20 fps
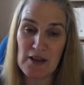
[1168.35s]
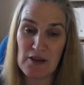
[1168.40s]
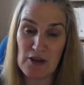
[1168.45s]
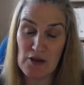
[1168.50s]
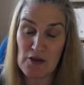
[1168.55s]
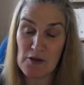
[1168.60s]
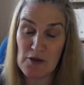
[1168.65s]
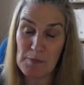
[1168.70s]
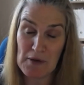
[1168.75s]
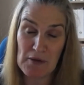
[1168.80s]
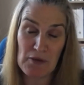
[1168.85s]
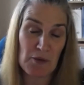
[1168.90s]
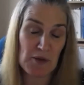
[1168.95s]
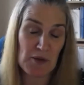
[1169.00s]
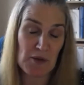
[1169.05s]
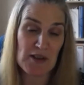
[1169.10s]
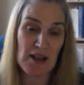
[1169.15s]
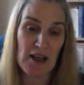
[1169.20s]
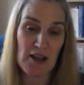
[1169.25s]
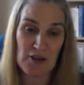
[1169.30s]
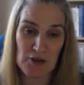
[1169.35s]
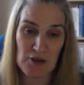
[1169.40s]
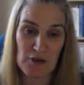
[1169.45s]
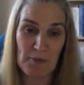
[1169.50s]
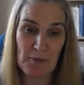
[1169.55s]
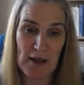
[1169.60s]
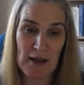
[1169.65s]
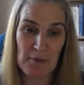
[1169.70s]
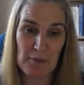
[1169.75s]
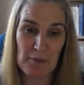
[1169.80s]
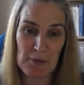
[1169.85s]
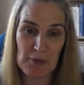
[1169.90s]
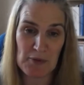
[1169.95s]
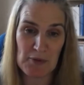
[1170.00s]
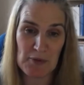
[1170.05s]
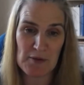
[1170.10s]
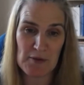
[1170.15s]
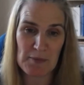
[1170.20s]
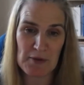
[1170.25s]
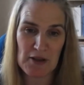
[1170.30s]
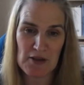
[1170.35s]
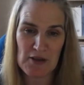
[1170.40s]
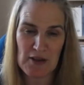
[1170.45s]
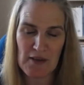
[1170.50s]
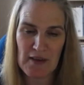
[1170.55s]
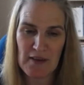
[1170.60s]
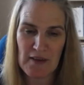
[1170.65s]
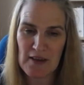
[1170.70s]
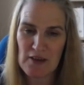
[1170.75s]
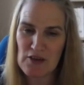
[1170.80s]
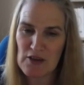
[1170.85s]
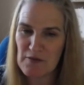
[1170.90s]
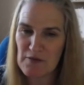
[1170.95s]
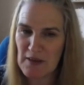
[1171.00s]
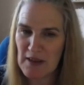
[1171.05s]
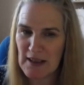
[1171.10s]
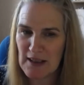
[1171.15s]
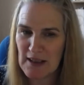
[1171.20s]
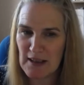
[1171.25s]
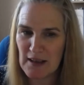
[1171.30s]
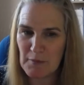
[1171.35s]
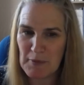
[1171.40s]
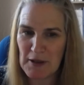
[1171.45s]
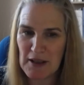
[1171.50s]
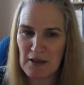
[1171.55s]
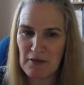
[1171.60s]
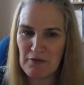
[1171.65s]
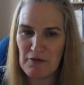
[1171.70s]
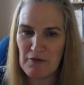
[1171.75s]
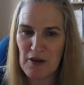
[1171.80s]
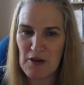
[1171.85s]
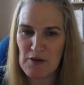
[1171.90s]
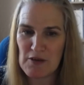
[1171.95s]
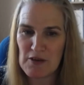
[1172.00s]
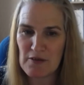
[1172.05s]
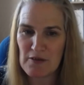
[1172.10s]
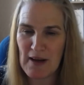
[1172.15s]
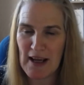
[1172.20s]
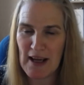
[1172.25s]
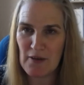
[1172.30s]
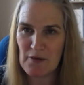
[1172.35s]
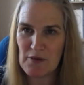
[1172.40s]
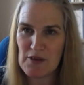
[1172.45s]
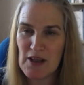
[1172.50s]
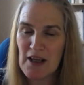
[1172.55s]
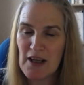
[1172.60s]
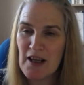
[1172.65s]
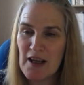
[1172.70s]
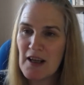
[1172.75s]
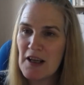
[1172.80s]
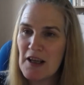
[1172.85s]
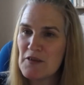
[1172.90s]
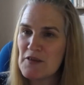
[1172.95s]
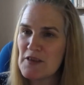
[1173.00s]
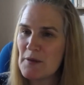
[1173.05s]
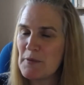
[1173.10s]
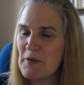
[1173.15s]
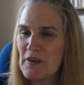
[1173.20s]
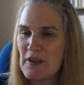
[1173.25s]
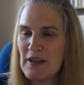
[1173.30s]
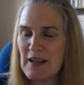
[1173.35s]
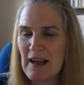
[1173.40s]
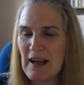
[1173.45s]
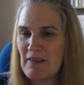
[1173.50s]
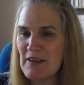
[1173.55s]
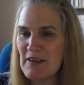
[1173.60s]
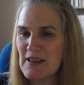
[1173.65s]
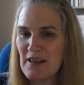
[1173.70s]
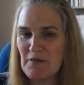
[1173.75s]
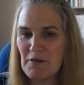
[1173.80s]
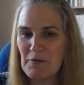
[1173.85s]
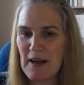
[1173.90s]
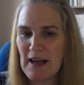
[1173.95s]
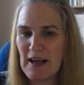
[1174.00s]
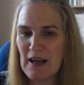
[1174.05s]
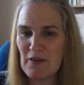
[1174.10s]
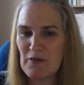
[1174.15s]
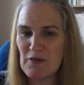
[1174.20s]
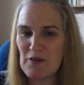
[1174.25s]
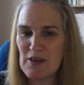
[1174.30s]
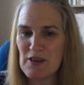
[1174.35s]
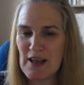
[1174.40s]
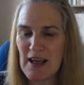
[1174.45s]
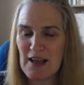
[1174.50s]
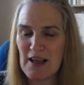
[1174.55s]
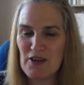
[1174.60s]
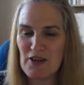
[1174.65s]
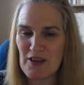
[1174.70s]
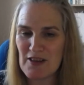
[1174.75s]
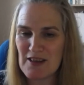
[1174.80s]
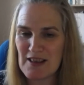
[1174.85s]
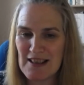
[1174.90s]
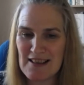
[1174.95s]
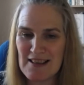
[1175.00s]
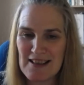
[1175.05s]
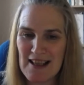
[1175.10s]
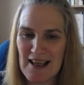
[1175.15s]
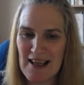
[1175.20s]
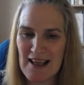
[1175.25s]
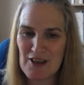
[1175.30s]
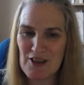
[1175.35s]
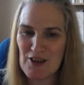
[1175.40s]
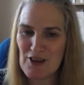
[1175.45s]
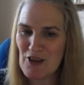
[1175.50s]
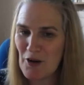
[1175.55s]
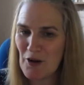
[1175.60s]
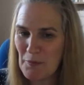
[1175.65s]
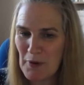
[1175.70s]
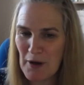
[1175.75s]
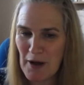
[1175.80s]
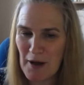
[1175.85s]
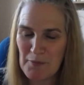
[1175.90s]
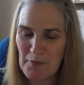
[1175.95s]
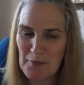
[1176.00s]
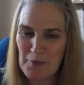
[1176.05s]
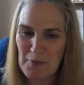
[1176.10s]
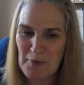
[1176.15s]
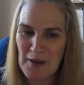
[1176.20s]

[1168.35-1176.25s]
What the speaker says: who's been through a surgical menopause, because I think they're just feeling a little bit confused around some of the narrative around HRT is there to top up